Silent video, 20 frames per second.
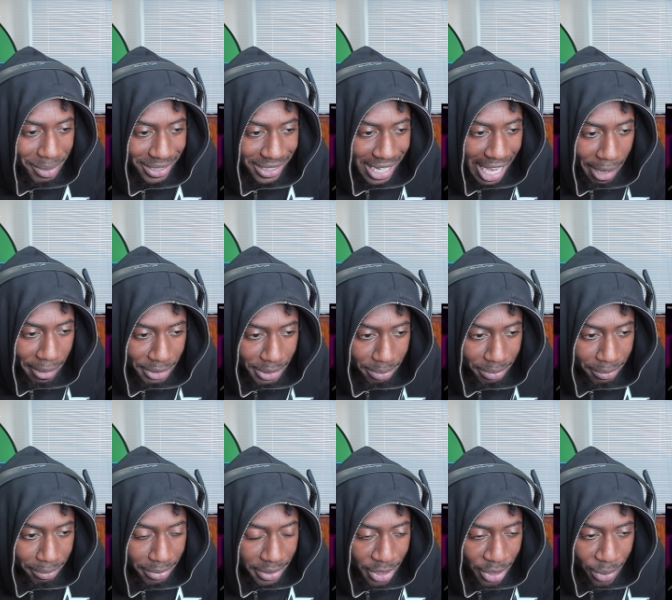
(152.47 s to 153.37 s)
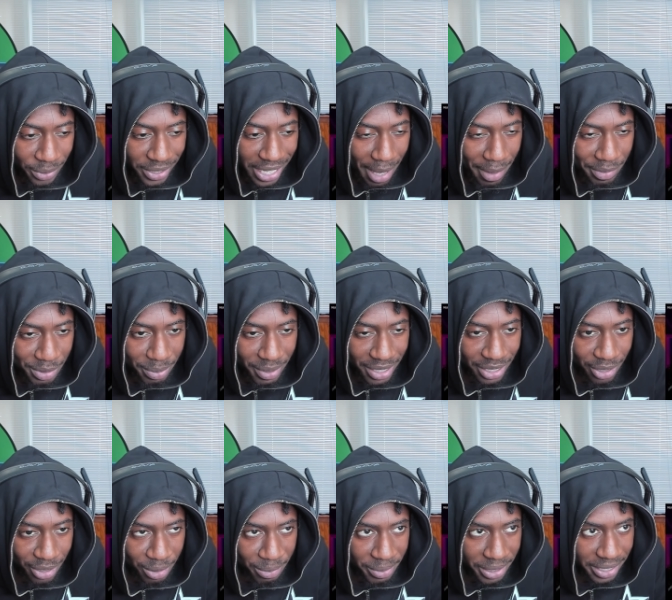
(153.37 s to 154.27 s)
but cap, but no cap spitting
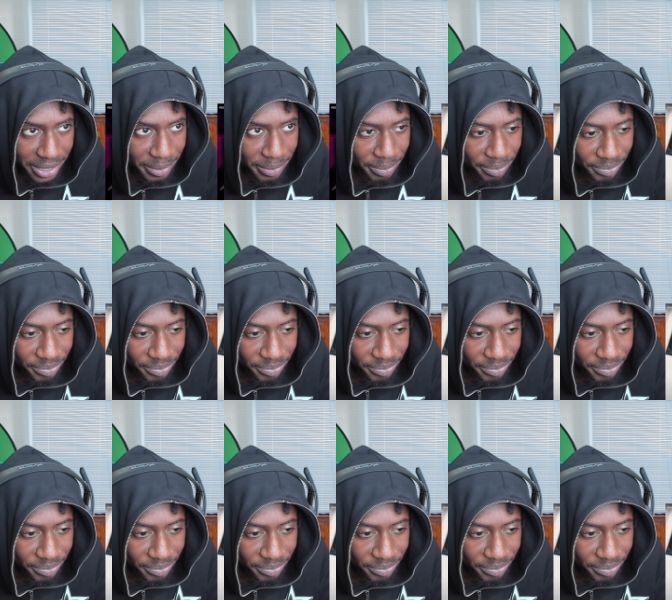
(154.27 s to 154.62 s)
though, man.